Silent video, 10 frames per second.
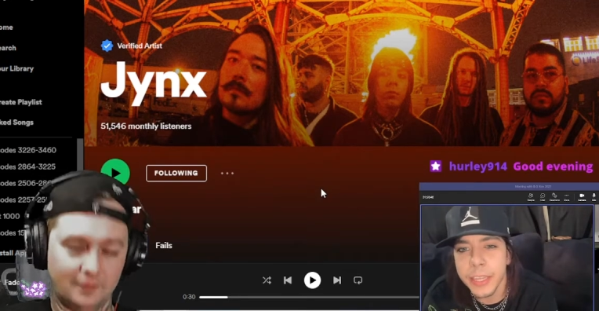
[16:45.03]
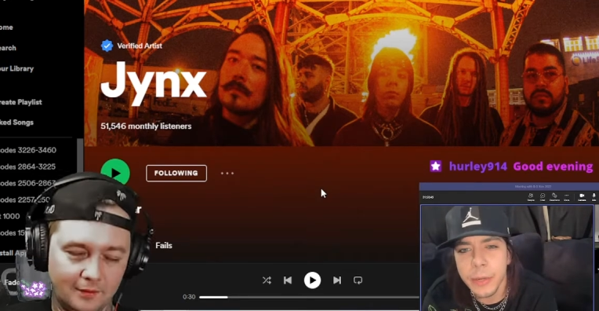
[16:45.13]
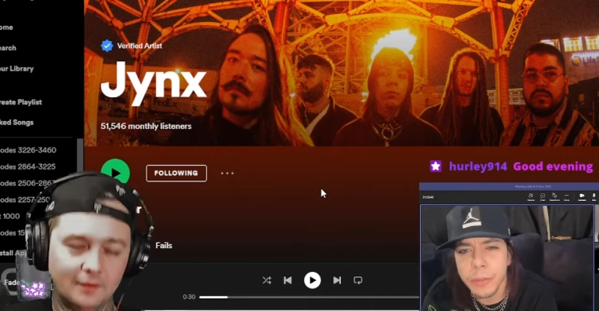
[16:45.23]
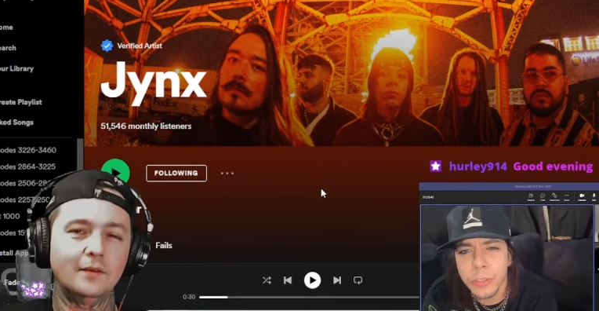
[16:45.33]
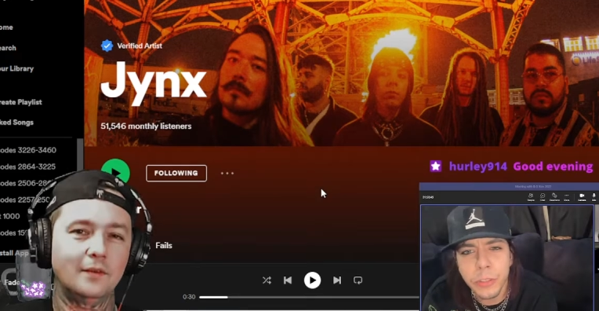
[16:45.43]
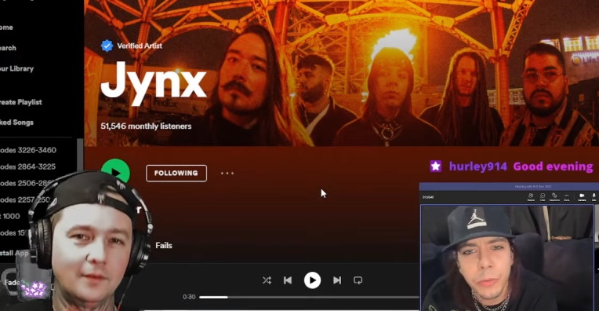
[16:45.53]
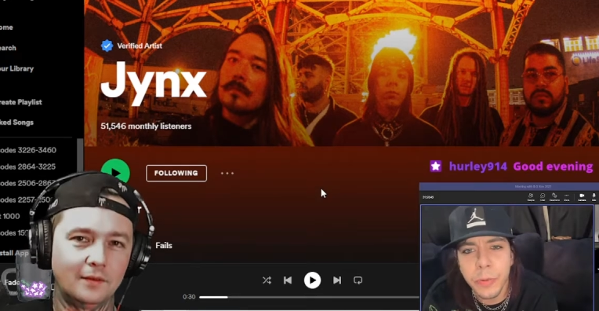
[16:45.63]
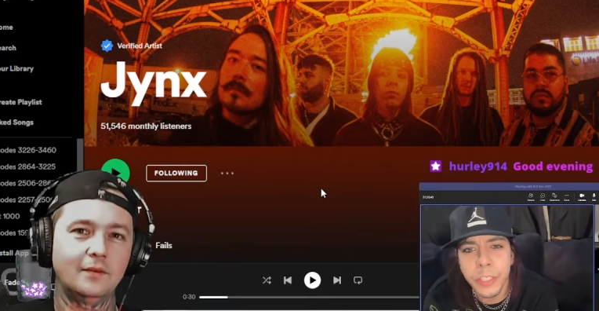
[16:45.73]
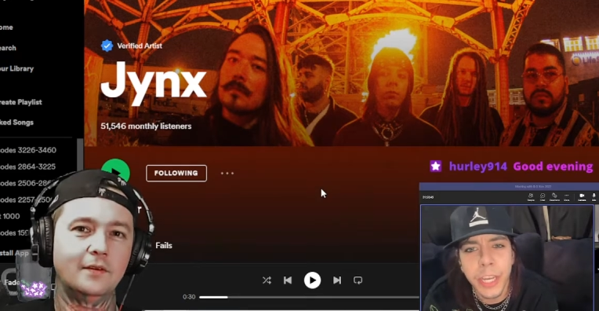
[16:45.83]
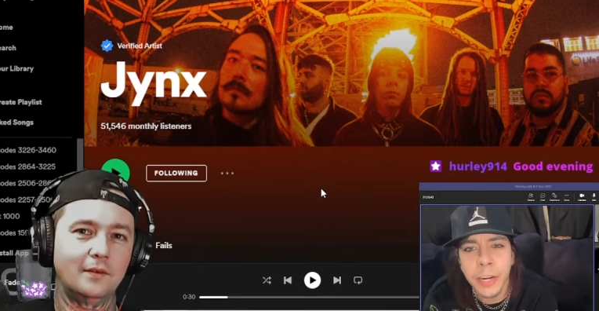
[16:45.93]
Speaker 1: Like they were
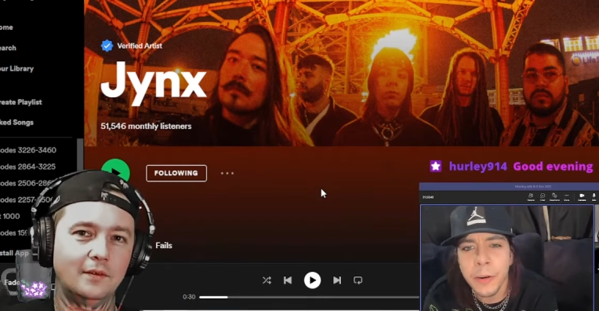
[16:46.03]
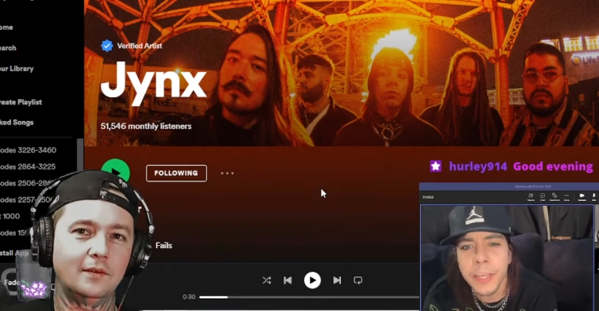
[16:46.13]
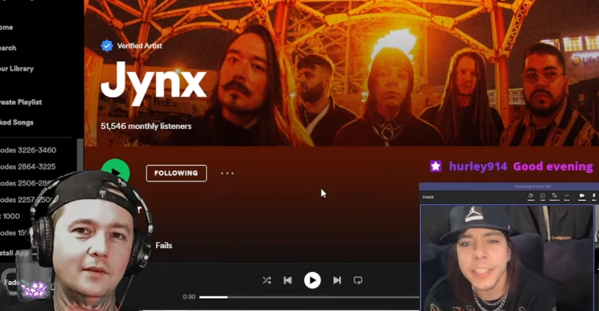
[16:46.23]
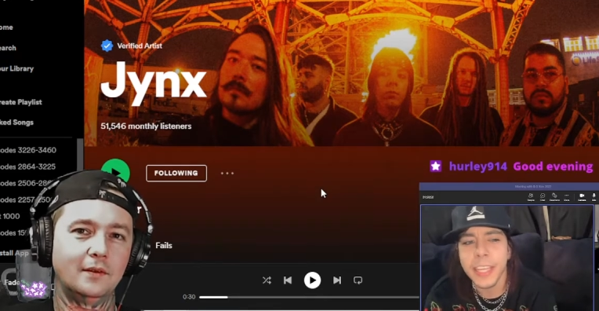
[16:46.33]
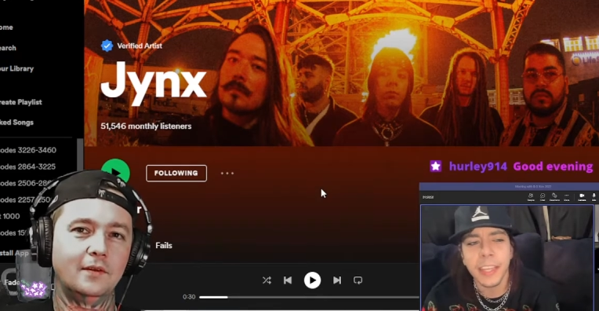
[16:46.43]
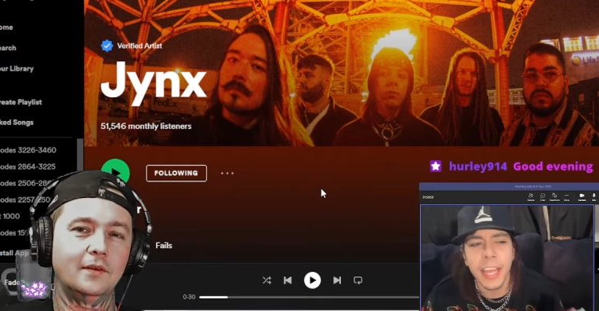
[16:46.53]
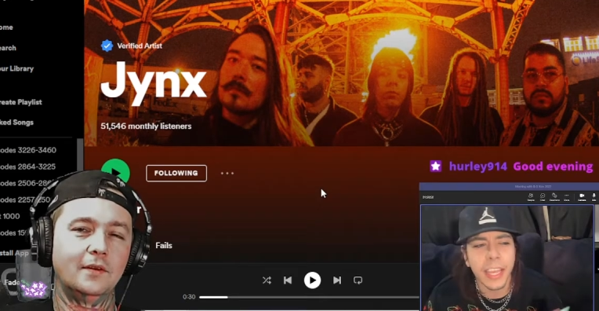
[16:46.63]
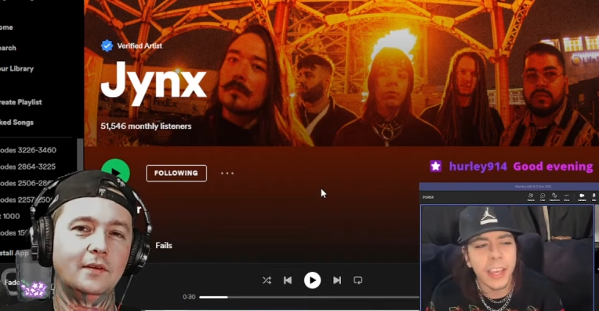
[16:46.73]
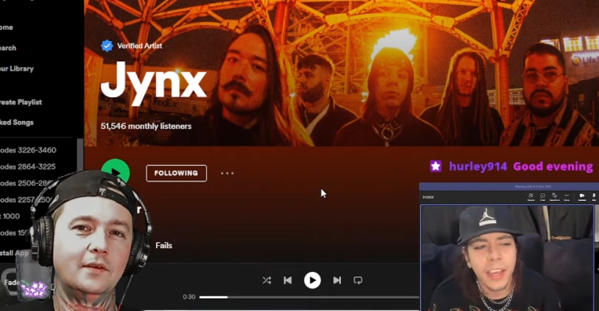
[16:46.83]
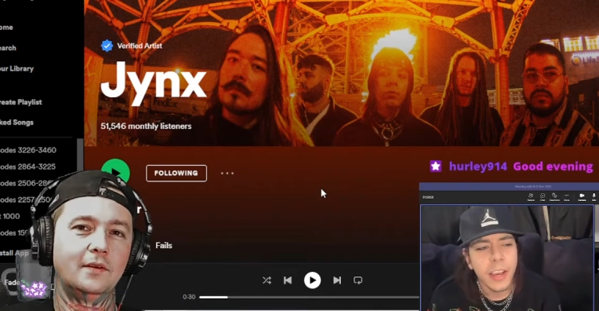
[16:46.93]
super generous. They
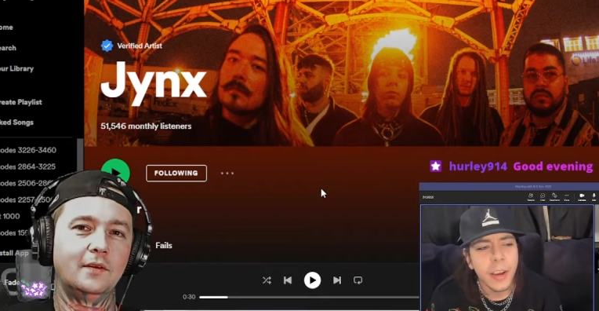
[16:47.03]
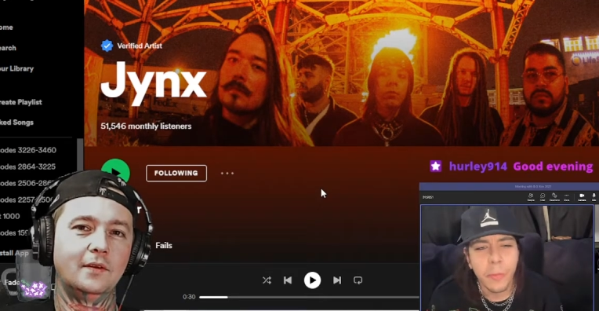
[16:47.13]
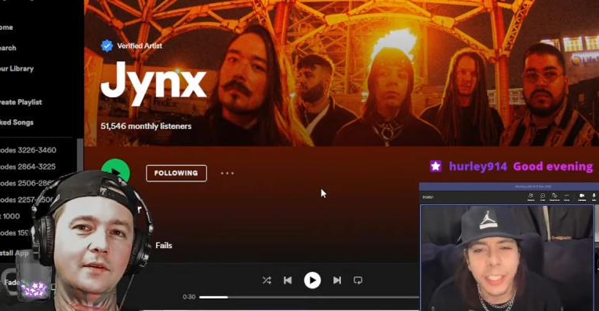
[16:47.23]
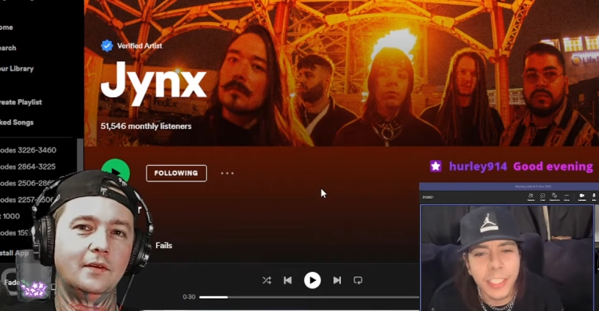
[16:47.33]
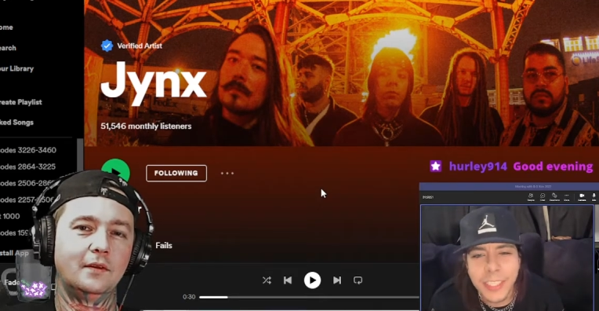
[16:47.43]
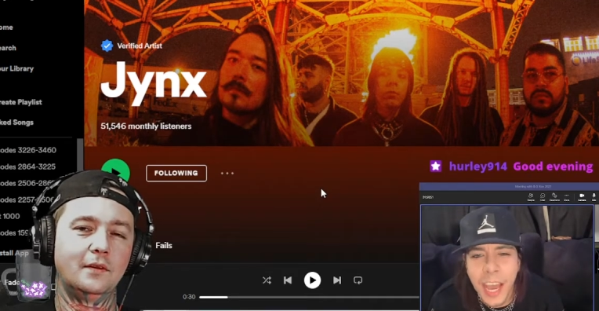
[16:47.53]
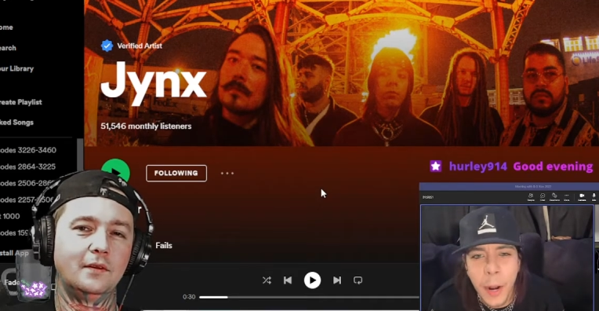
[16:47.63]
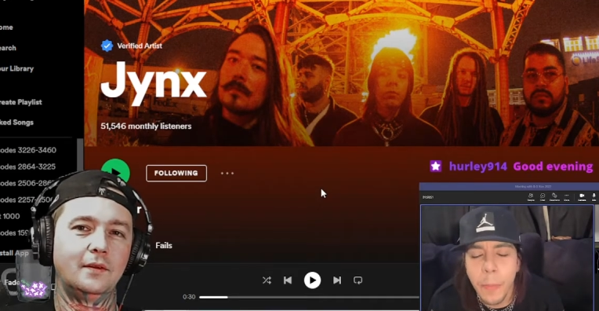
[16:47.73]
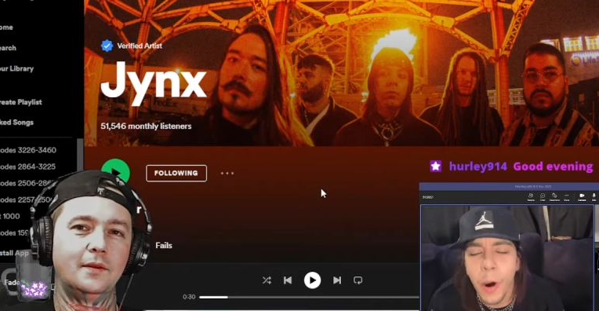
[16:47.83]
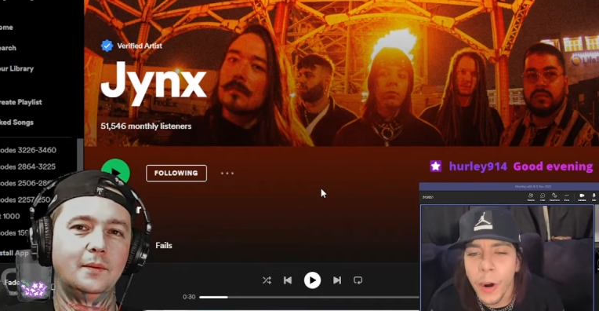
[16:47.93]
like we just
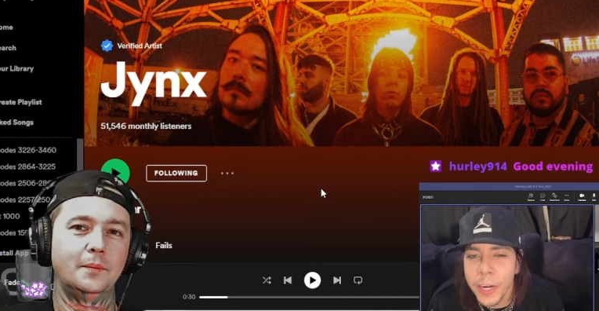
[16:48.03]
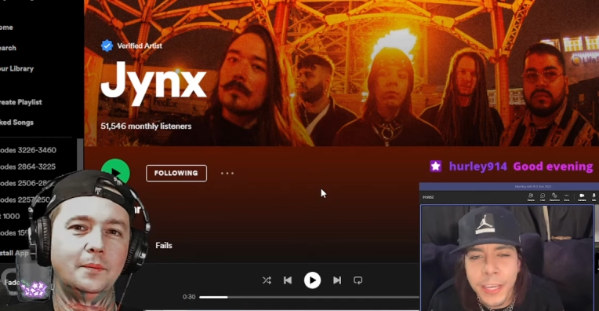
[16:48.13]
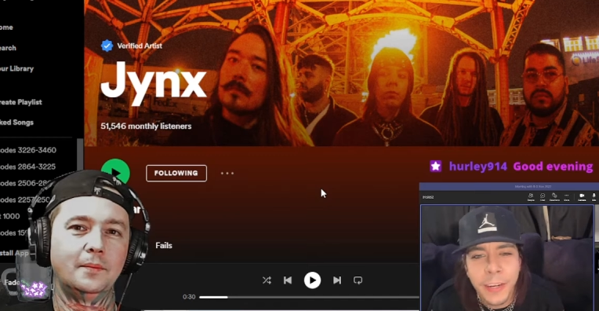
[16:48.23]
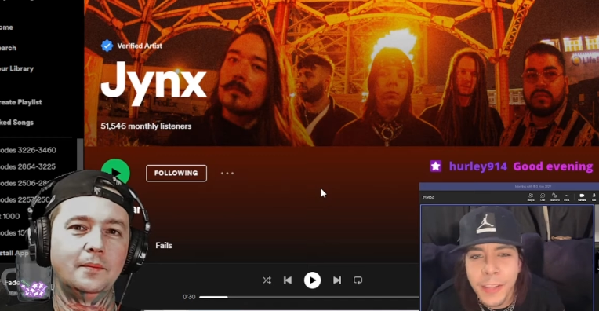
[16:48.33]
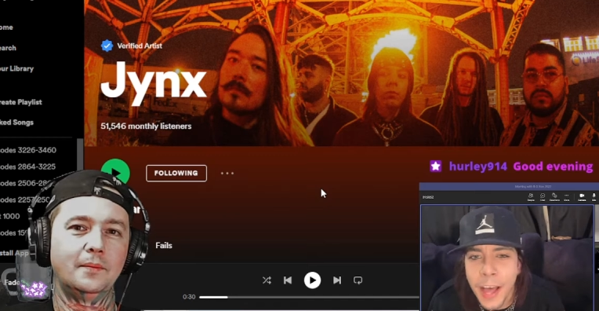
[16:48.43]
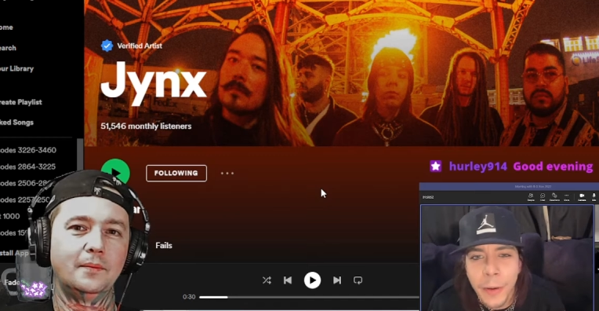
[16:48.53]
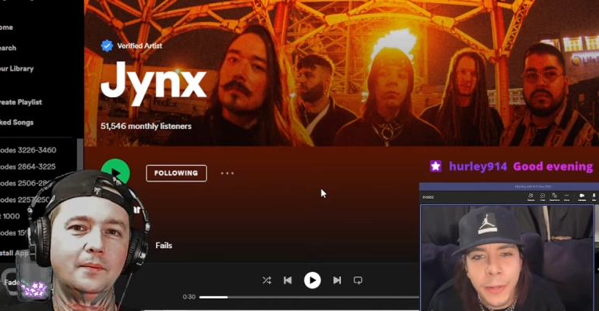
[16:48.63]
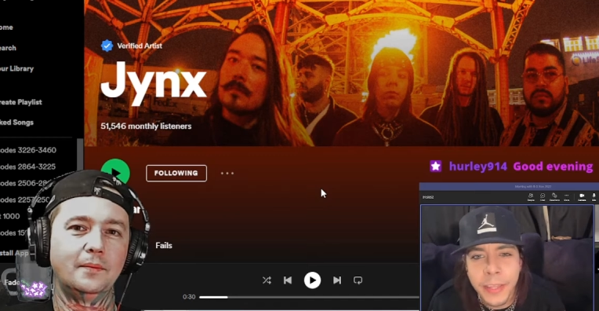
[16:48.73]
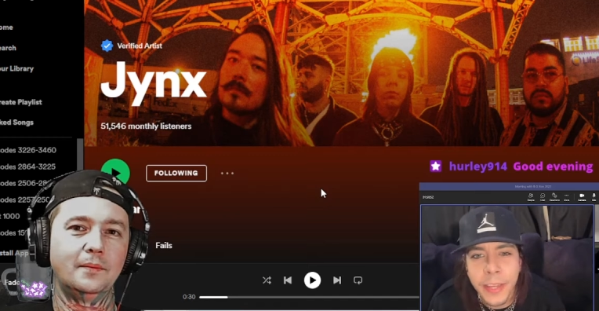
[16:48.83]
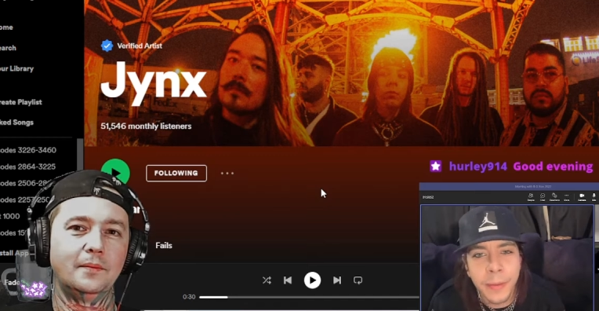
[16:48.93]
kind of partied a
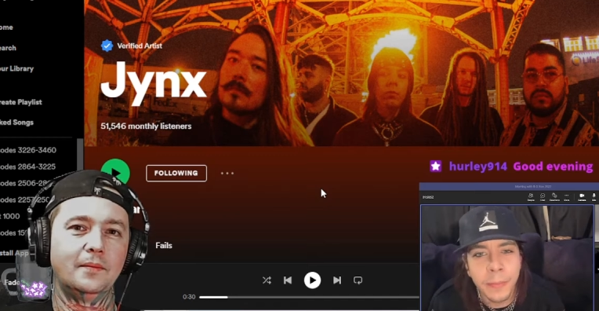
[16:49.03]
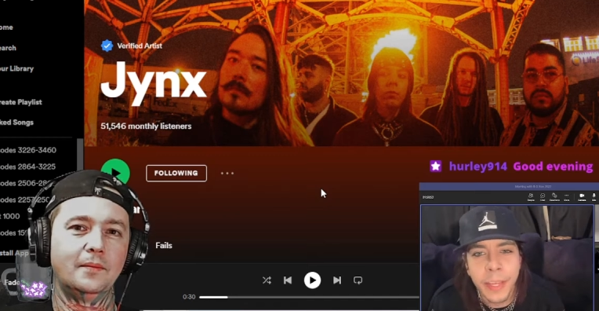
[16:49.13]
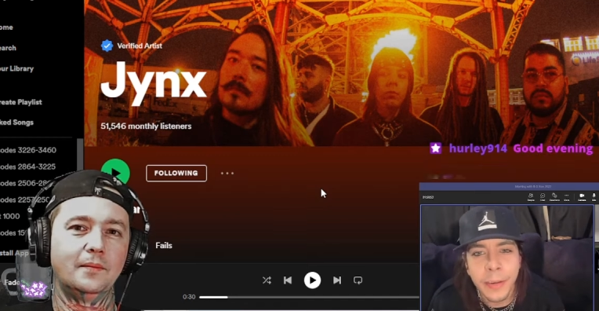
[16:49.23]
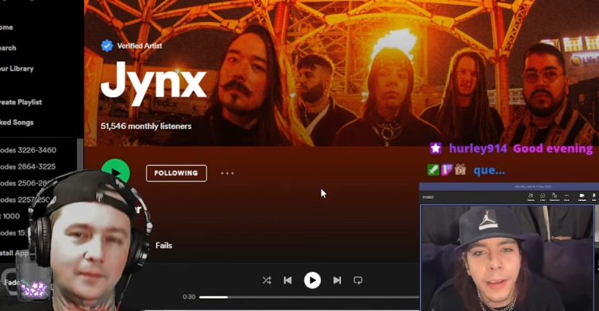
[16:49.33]
lot with them.